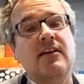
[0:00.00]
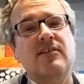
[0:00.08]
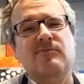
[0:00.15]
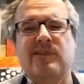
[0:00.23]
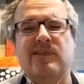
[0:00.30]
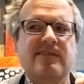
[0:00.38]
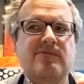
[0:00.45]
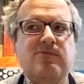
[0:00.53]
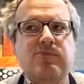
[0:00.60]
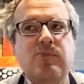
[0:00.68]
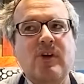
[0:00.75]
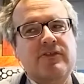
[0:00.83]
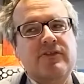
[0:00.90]
But
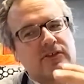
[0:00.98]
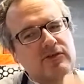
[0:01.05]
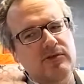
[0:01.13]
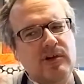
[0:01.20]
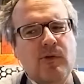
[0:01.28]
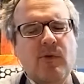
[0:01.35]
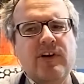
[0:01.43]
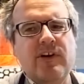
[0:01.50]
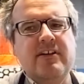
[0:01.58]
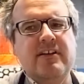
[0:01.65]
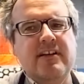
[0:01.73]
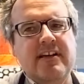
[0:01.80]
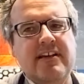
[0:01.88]
with the newer work,
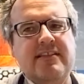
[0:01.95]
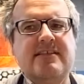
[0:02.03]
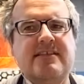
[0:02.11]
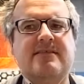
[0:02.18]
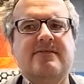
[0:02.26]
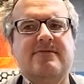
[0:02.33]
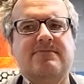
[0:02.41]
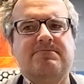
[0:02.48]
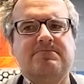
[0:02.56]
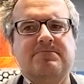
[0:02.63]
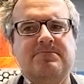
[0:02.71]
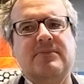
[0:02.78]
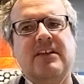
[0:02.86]
it's
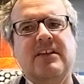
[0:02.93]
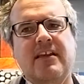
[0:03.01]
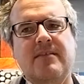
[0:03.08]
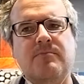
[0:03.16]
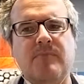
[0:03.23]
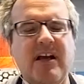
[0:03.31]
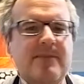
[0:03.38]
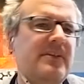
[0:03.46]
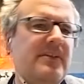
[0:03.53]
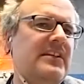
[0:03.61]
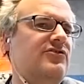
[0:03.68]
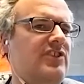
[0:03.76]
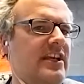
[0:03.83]
it might
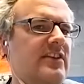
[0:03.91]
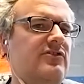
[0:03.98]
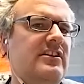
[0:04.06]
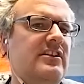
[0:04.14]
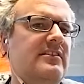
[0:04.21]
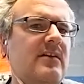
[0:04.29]
be changing.